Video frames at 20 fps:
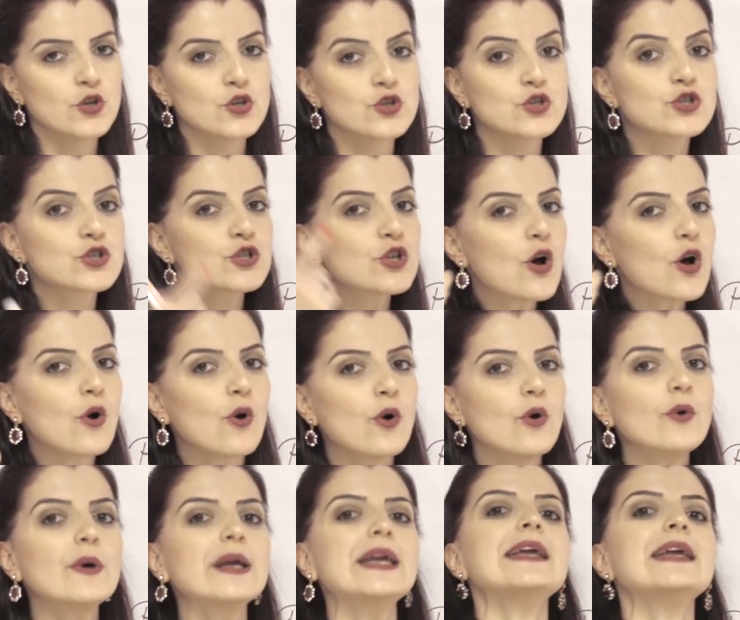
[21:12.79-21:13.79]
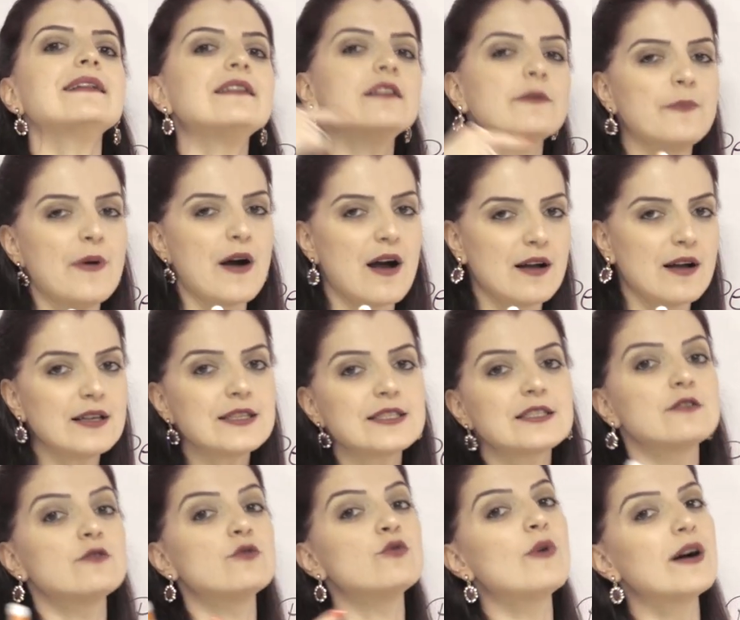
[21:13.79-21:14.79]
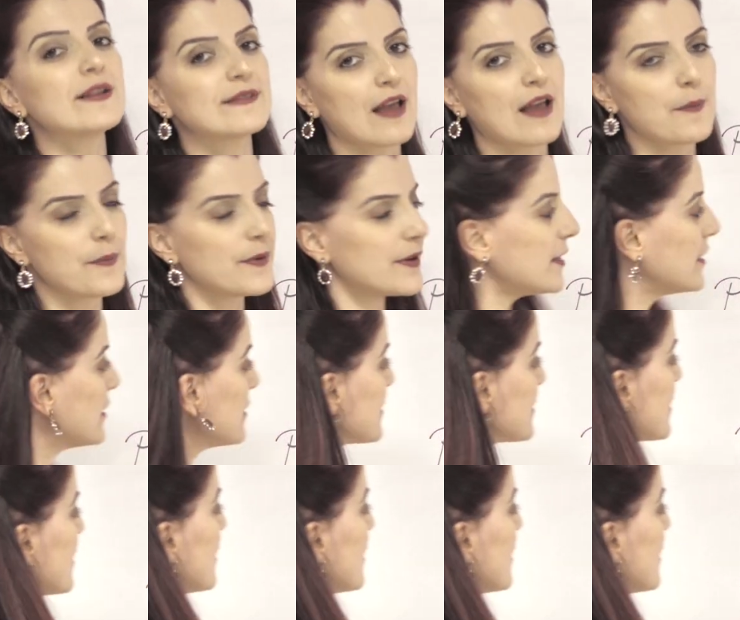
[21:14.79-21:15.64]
So in the past, what happened?